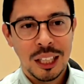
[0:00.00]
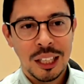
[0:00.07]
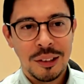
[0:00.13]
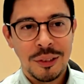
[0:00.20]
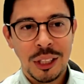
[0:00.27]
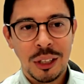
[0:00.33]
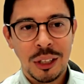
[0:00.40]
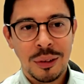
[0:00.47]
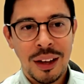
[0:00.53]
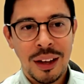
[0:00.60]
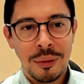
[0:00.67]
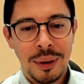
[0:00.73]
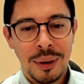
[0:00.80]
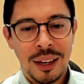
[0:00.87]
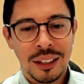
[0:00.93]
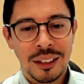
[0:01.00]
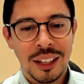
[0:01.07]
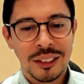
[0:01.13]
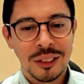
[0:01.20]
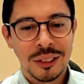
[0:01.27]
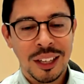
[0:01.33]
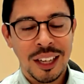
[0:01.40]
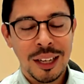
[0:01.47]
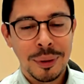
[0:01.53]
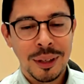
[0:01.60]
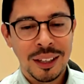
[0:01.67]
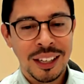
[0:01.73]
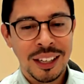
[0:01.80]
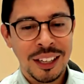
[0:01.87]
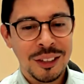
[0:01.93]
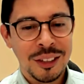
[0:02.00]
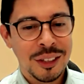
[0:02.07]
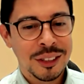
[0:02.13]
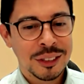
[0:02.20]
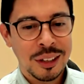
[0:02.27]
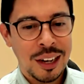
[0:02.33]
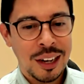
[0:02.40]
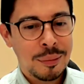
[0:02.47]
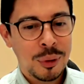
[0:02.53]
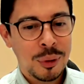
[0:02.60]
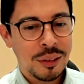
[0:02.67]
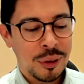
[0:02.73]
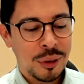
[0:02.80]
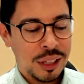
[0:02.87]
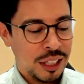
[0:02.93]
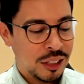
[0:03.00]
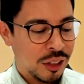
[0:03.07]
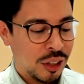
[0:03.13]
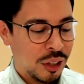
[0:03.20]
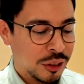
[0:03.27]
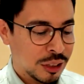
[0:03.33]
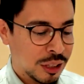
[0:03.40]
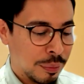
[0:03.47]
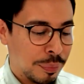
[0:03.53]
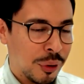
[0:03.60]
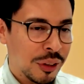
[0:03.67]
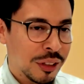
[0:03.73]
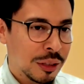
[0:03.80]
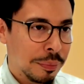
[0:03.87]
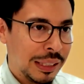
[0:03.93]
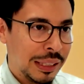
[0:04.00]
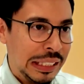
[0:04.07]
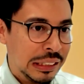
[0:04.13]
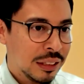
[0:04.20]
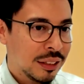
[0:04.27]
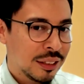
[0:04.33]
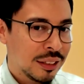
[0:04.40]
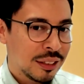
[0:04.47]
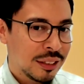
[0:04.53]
if you don't have a mic, that's okay, but can you describe what, what each of those components mean?